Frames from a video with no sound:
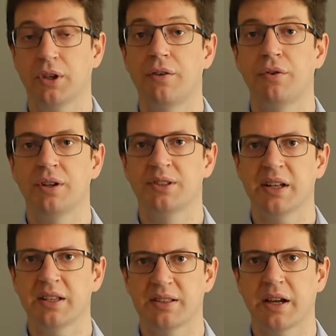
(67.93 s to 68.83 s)
covering
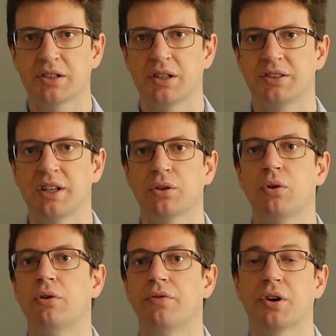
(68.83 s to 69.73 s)
6 sections that
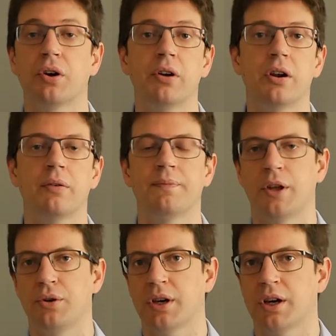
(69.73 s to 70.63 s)
go over career,
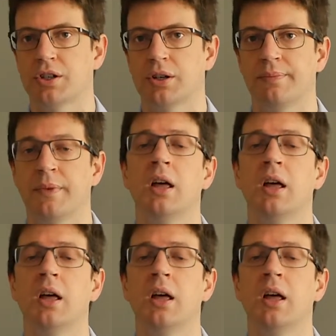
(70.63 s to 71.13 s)
education,